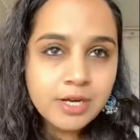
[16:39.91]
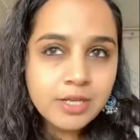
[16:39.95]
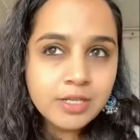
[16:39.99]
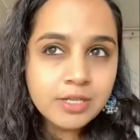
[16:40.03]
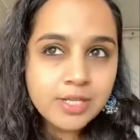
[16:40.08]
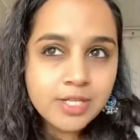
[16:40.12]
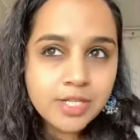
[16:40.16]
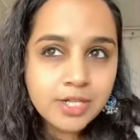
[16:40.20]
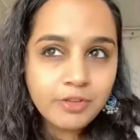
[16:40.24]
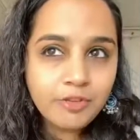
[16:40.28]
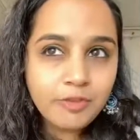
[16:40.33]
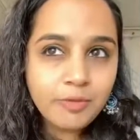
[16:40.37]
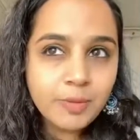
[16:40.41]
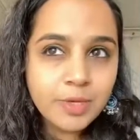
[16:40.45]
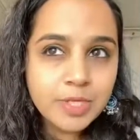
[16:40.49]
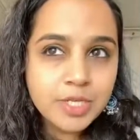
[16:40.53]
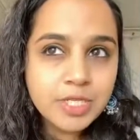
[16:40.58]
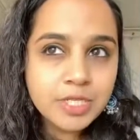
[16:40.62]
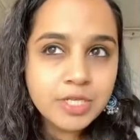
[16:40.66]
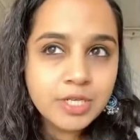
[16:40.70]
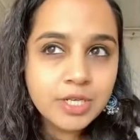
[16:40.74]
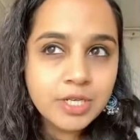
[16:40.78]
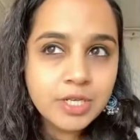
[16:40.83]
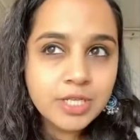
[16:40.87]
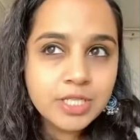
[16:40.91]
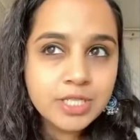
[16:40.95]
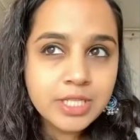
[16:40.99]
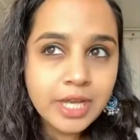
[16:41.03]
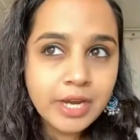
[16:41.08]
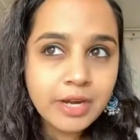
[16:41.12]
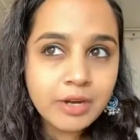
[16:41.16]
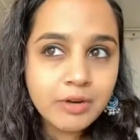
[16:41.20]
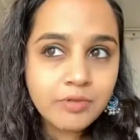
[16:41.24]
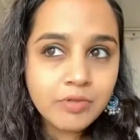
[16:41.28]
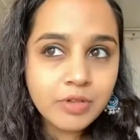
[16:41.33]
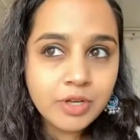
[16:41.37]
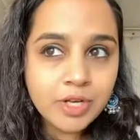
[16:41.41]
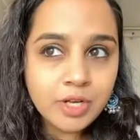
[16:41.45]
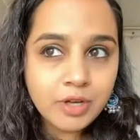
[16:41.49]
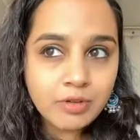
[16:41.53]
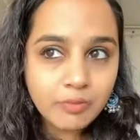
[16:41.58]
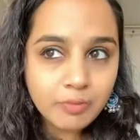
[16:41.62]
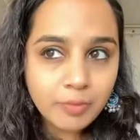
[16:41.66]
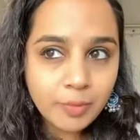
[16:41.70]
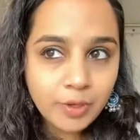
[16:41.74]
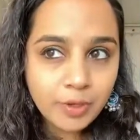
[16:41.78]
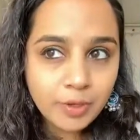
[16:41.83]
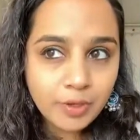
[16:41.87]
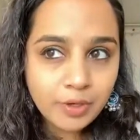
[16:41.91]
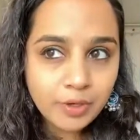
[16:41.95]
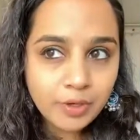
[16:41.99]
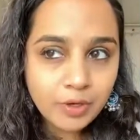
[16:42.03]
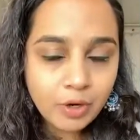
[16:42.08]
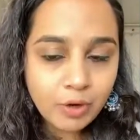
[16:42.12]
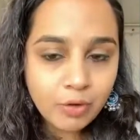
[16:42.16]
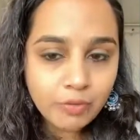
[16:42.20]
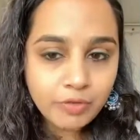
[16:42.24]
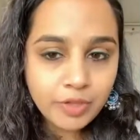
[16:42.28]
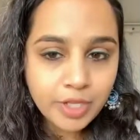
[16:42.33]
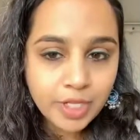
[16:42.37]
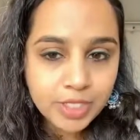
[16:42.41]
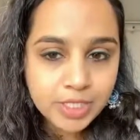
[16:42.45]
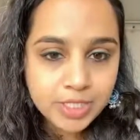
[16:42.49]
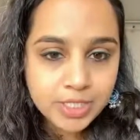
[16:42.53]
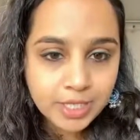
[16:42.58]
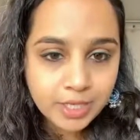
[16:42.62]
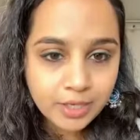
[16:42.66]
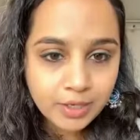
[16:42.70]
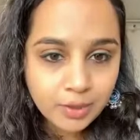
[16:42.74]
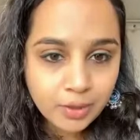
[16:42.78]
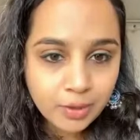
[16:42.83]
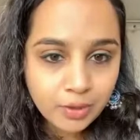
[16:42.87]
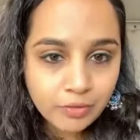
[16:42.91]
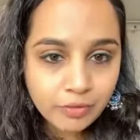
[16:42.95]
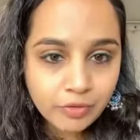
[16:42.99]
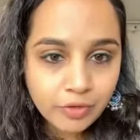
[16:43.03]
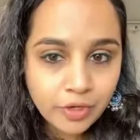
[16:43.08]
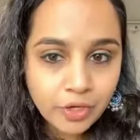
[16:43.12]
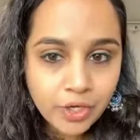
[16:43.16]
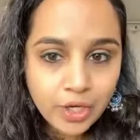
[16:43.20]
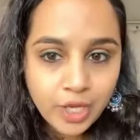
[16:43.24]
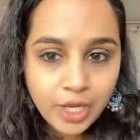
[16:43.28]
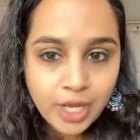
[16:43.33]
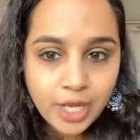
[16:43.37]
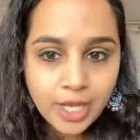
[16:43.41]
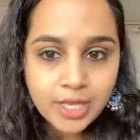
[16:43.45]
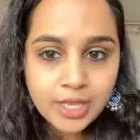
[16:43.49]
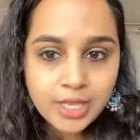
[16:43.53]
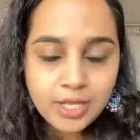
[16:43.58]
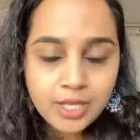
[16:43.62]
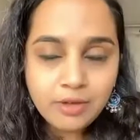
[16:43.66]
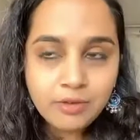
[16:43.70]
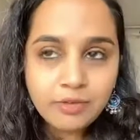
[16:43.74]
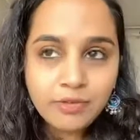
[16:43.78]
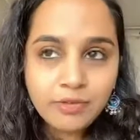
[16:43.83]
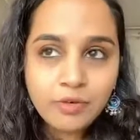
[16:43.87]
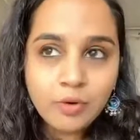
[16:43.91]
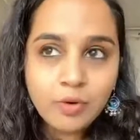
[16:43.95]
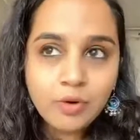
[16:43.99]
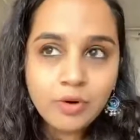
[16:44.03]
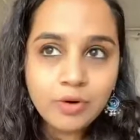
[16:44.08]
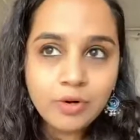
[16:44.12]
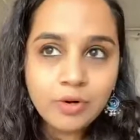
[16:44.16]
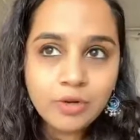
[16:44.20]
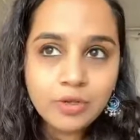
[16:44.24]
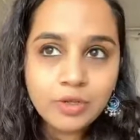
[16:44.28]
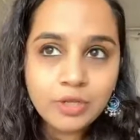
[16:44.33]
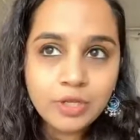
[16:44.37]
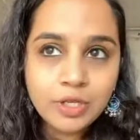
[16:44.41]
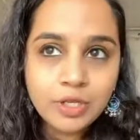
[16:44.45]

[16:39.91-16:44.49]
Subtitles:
The chief minister is the head of the government, of the executive, and therefore